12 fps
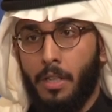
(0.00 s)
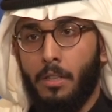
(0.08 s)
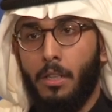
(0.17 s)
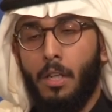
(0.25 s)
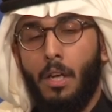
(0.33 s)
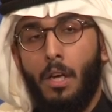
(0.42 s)

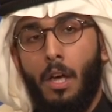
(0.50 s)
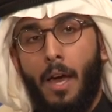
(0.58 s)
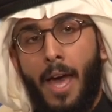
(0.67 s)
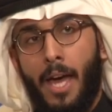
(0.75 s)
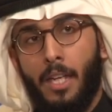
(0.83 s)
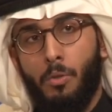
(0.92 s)
And
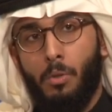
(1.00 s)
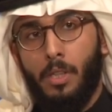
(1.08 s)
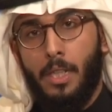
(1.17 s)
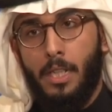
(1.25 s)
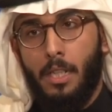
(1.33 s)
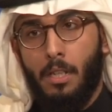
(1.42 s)

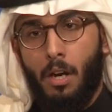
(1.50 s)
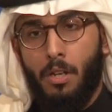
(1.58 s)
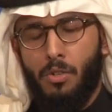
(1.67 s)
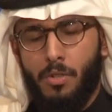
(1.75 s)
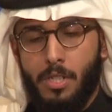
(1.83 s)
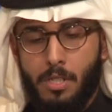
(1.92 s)
annually,
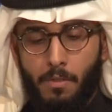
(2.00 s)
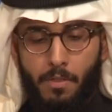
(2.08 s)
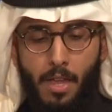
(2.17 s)
hundreds